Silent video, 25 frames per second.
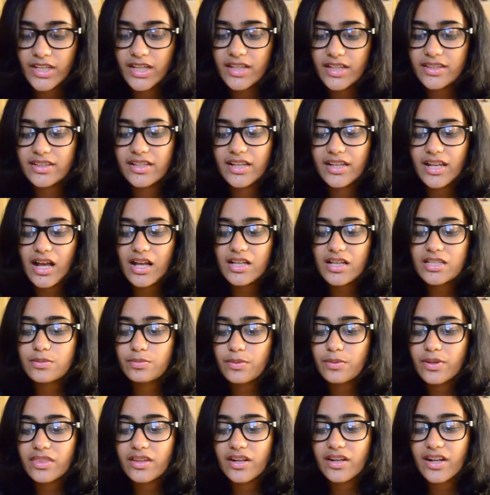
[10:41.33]
The last
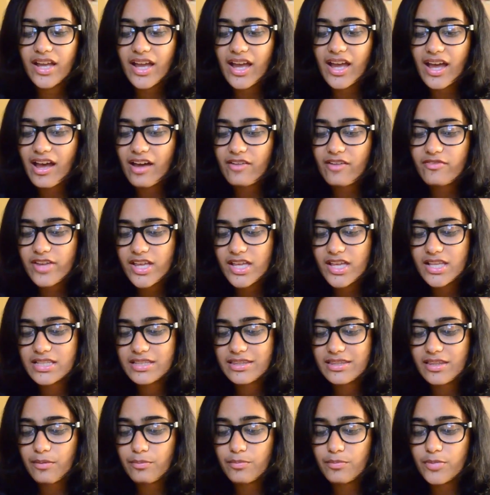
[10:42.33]
one that I have is
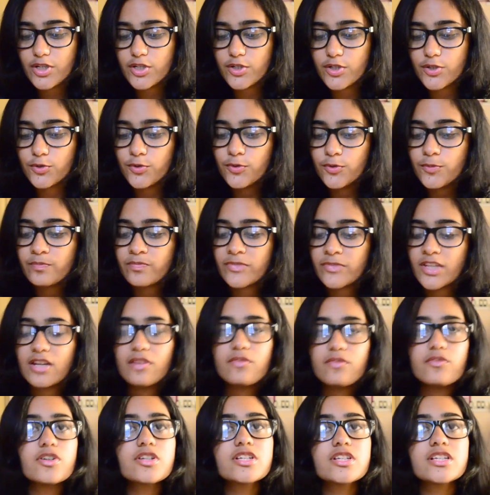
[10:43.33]
number 2,
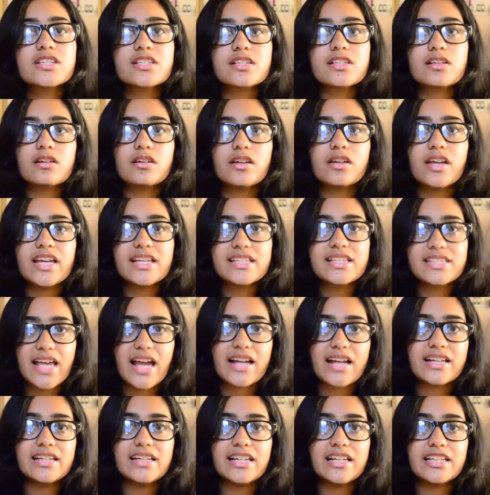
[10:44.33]
which is
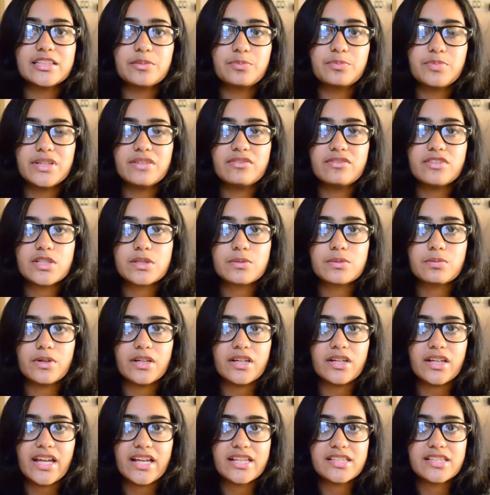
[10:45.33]
exactly like the previous one
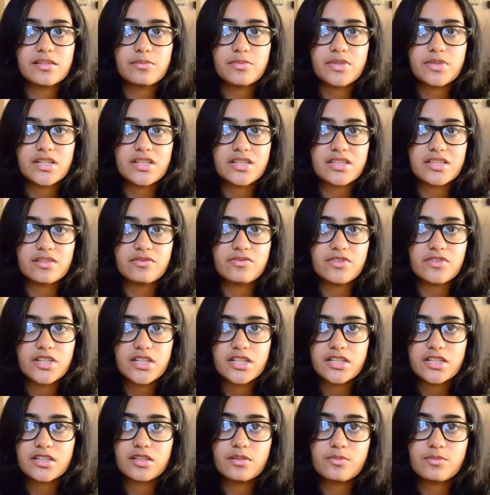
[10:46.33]
except it is different
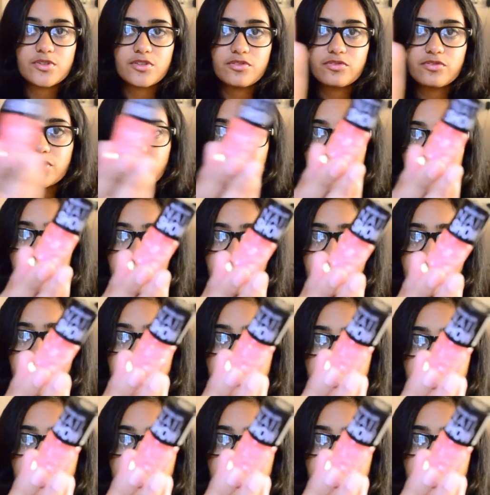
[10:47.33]
in terms of color.